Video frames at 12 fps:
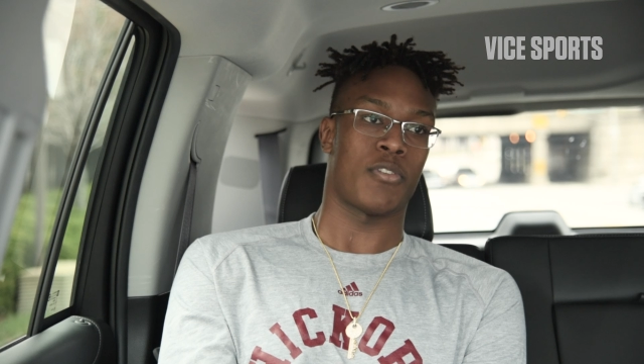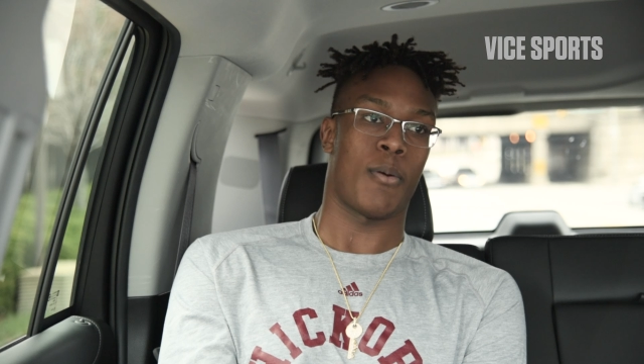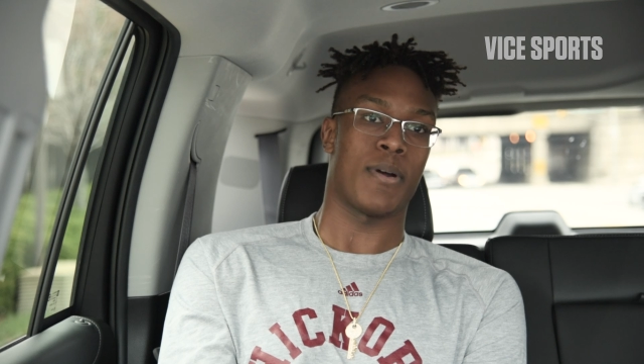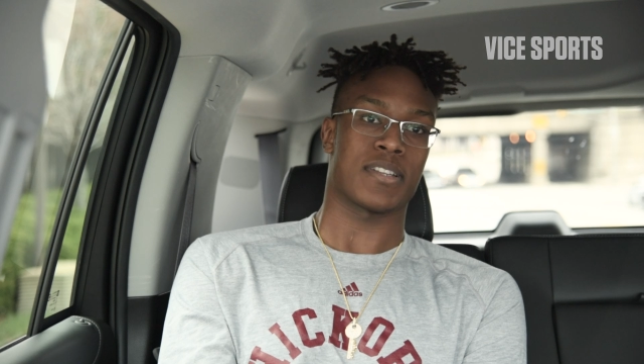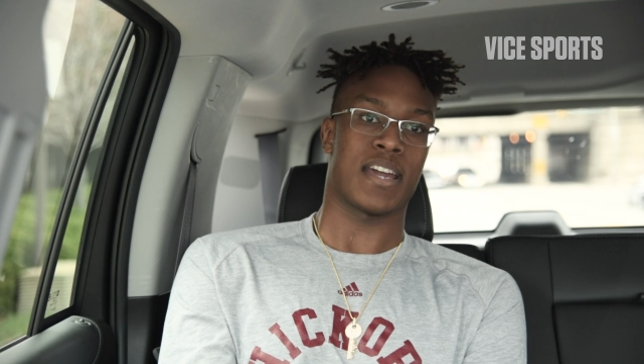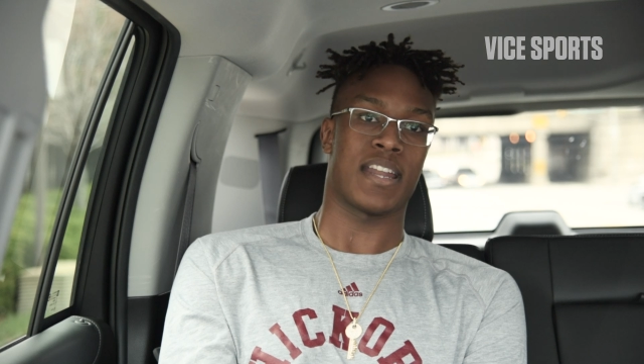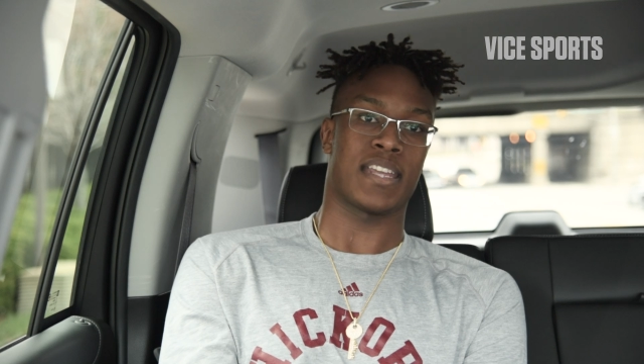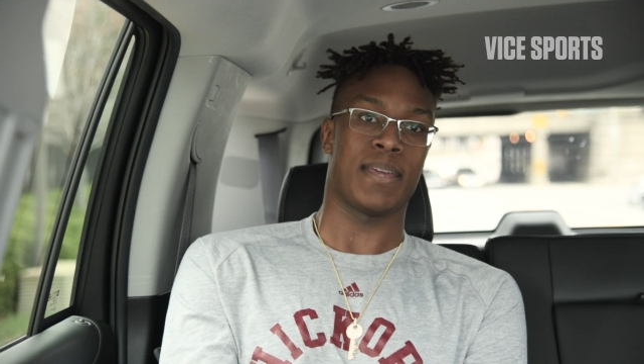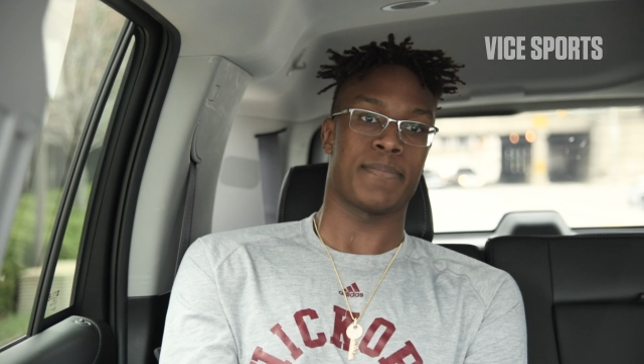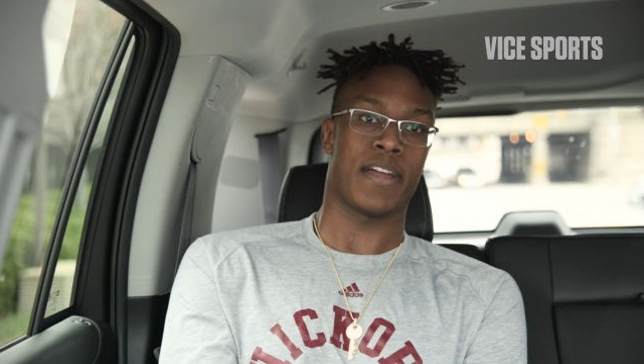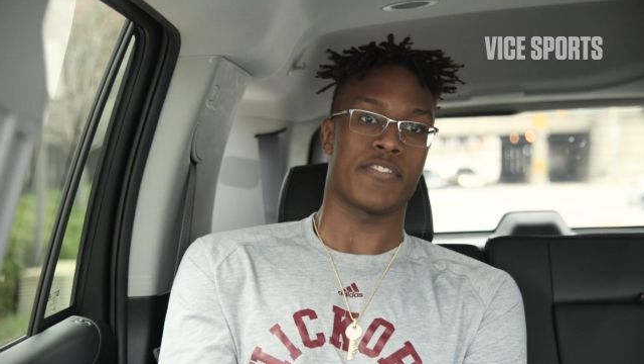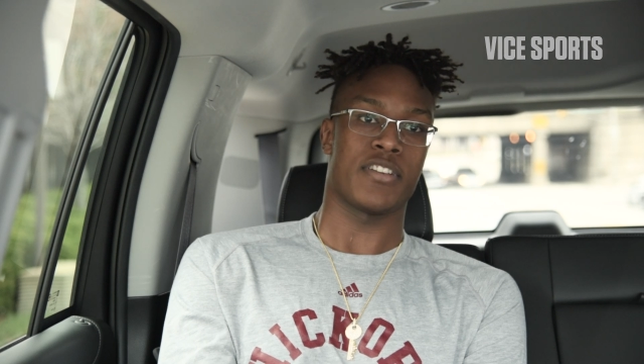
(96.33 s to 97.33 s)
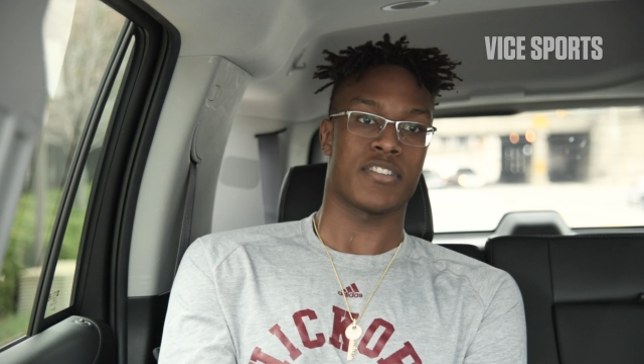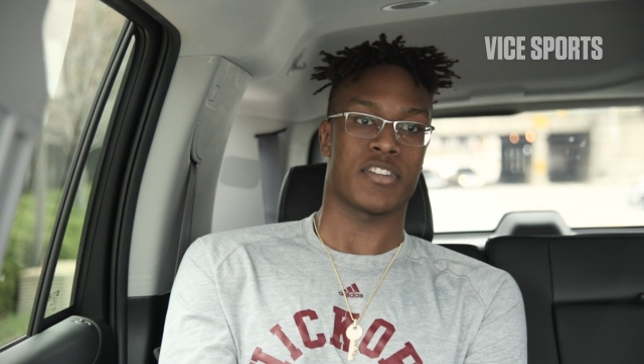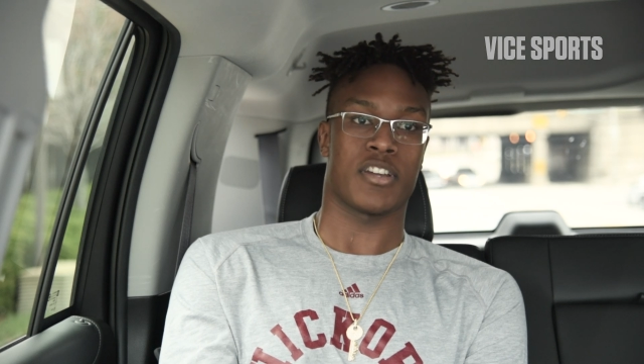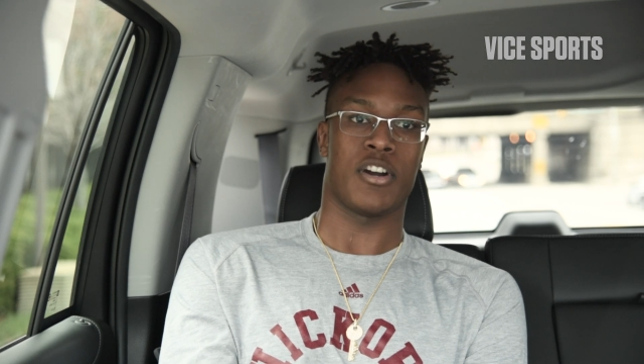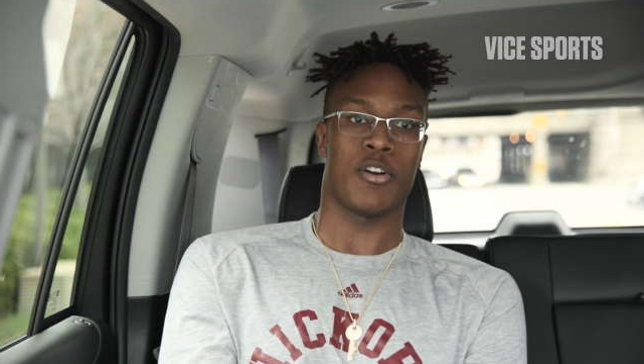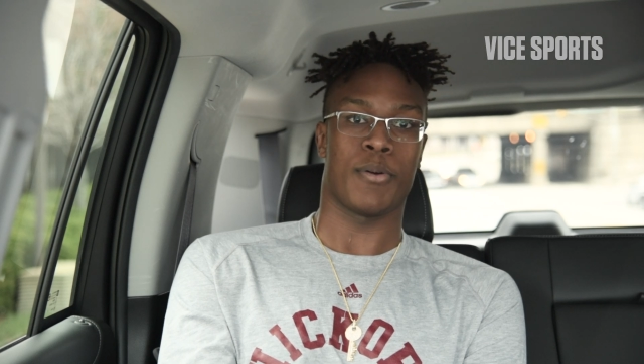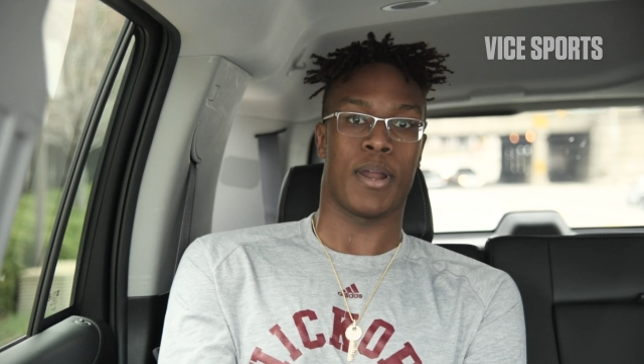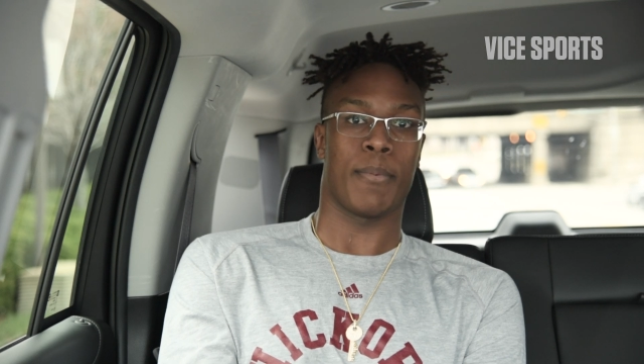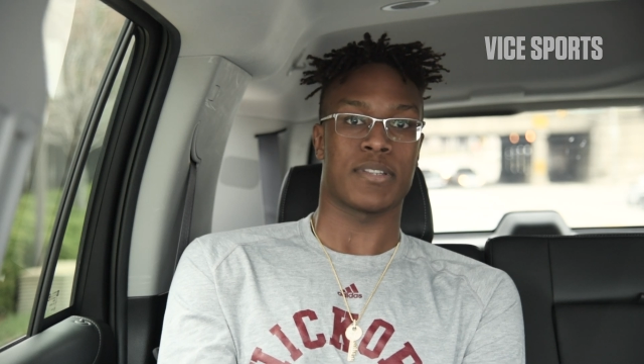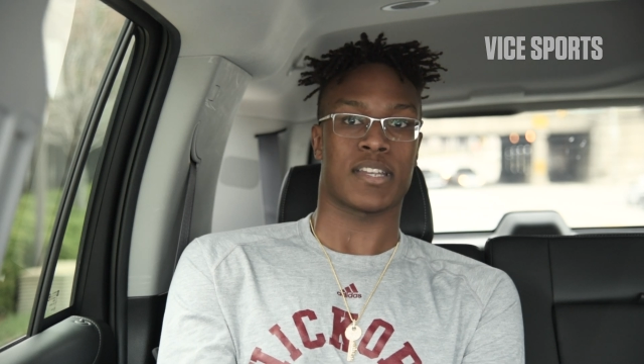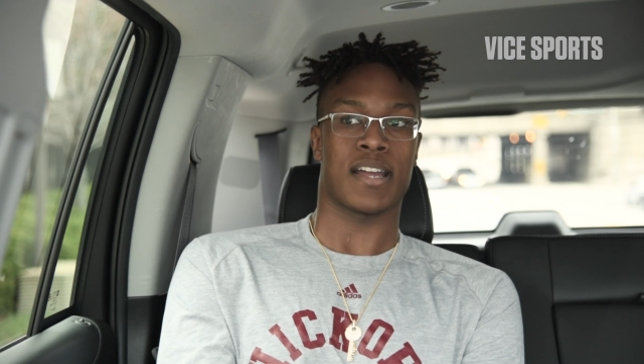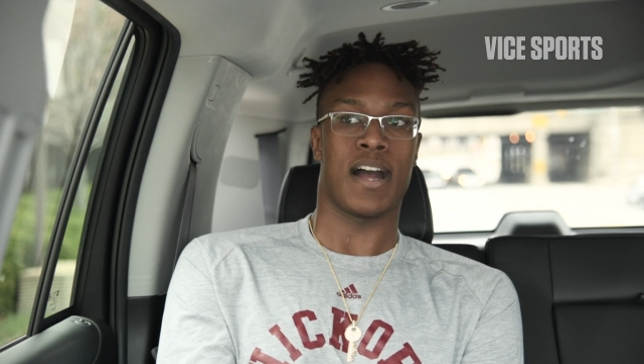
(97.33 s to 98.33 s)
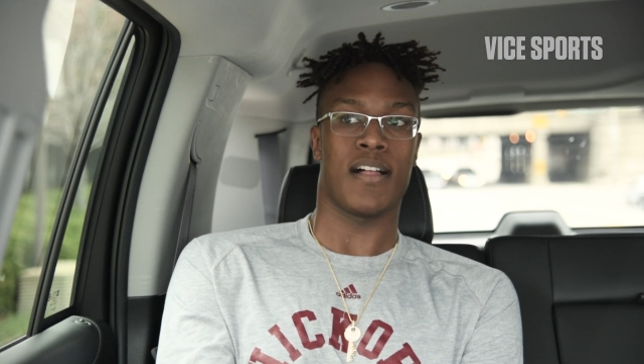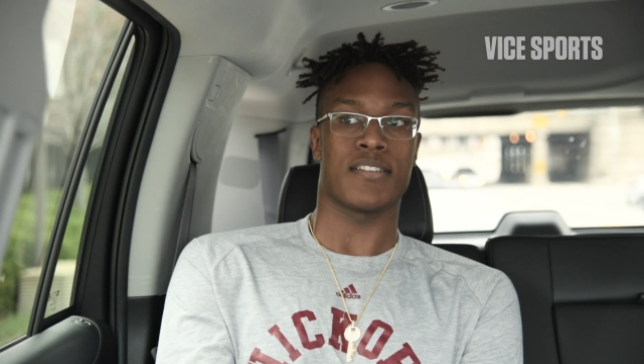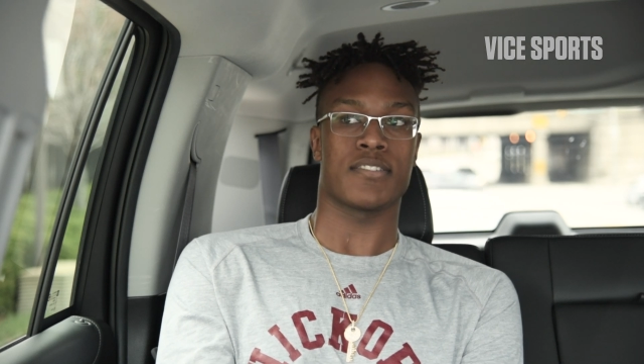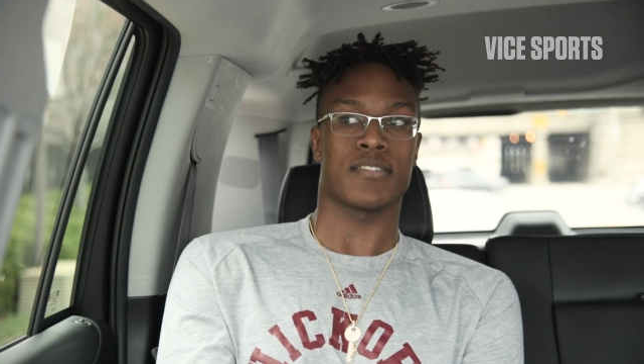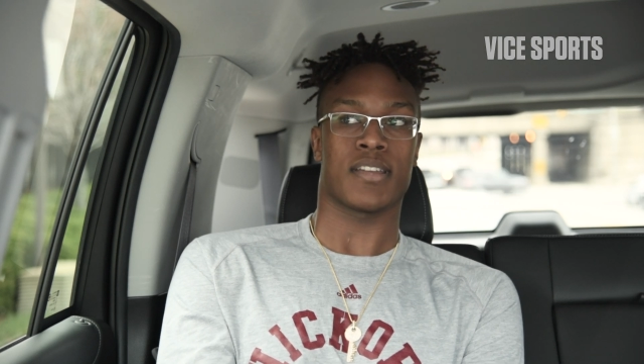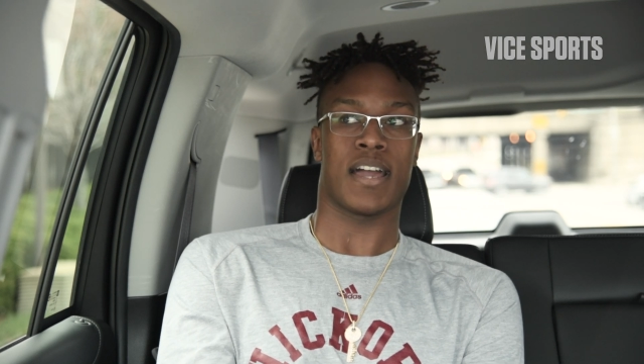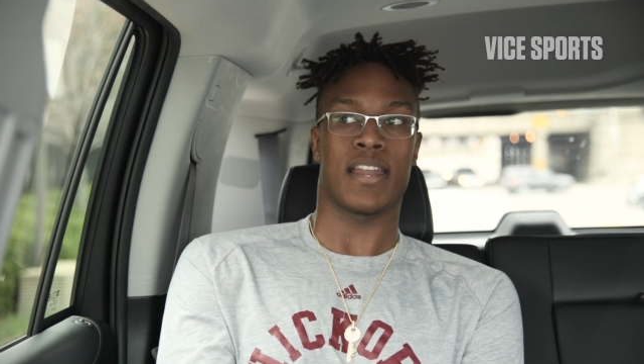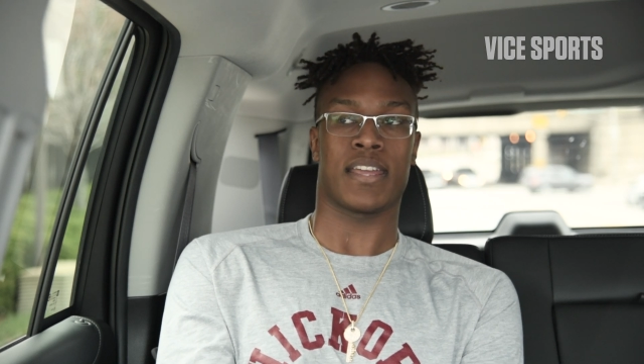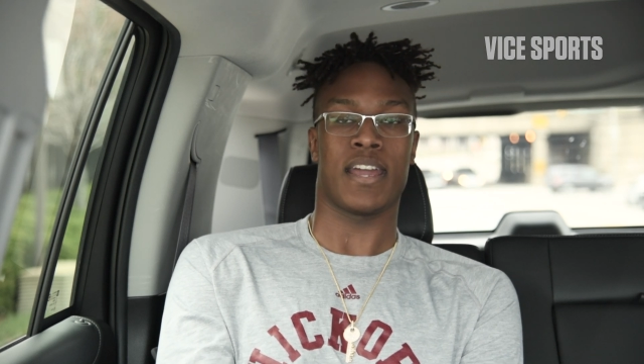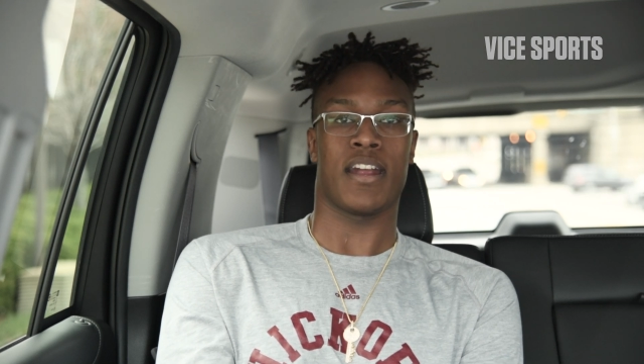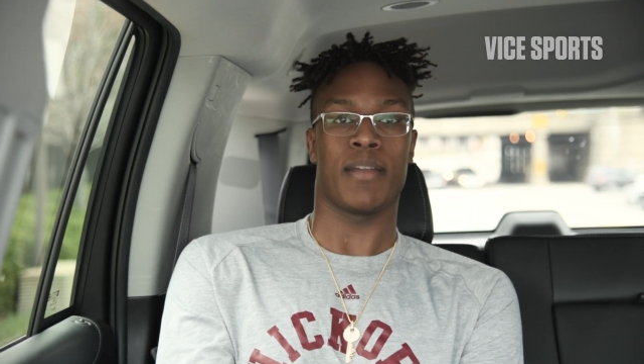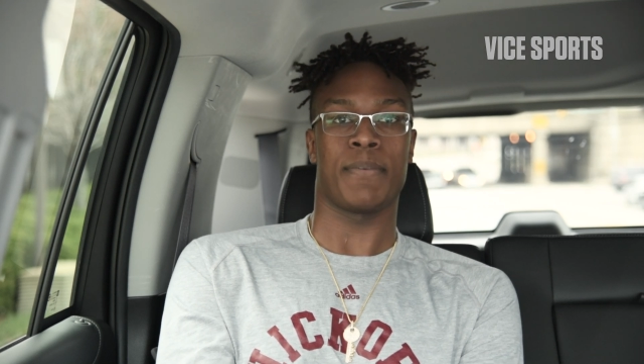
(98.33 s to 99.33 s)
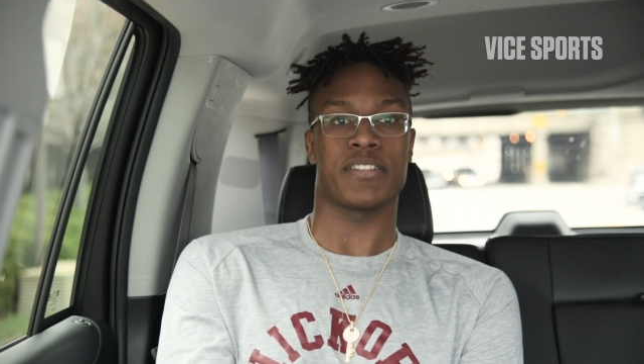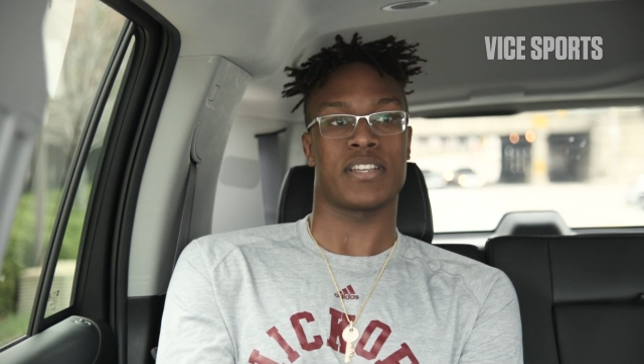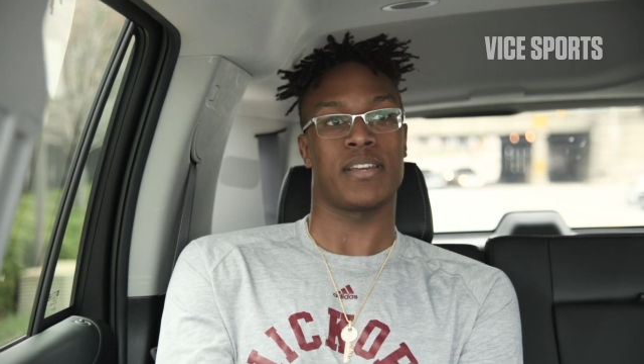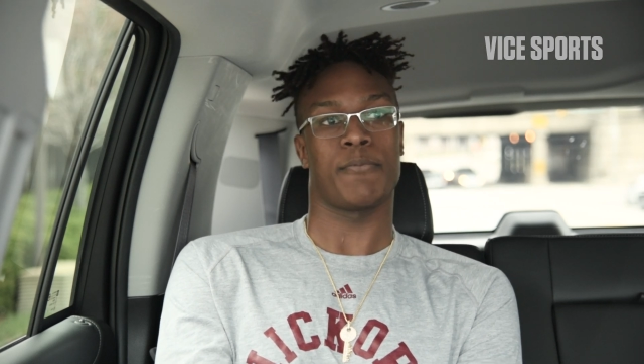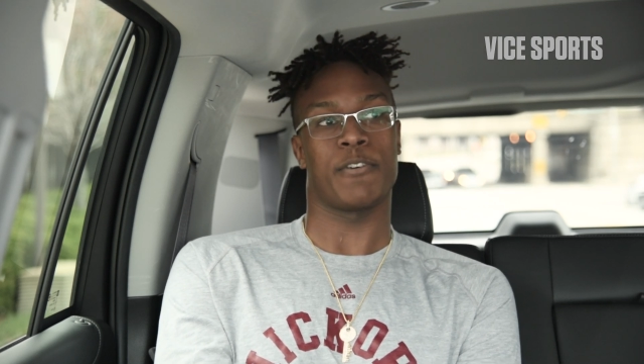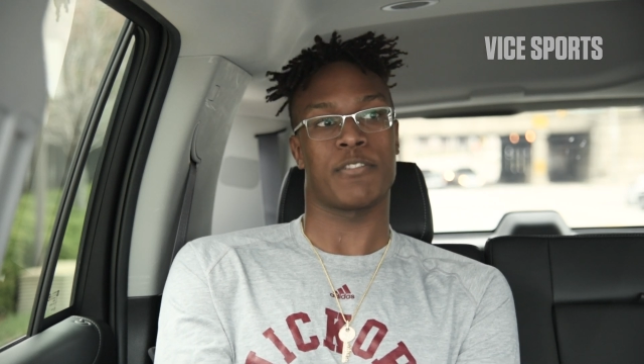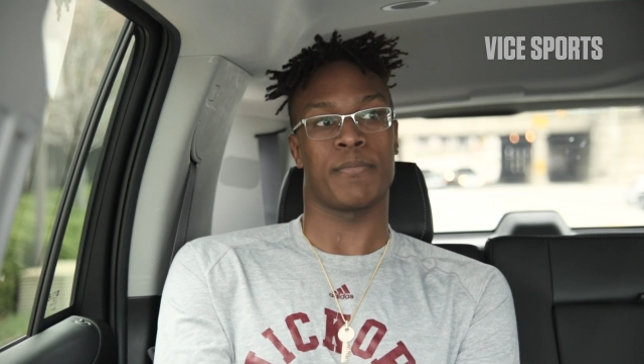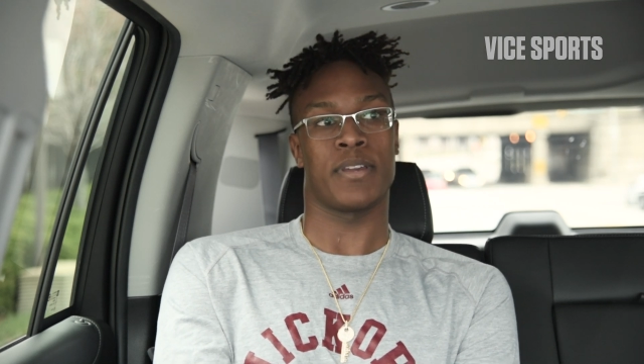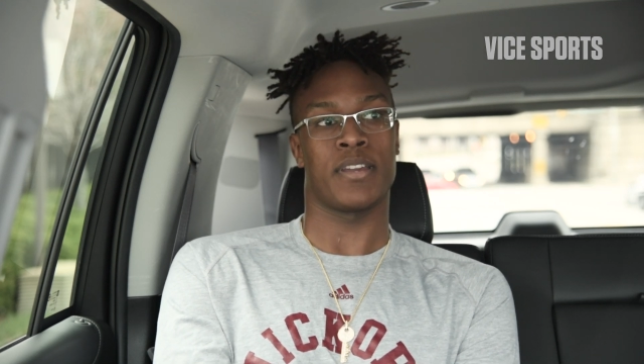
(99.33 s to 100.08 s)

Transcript: and I wanted to kind of keep that tradition going when I went to college and kind of carry a piece of him with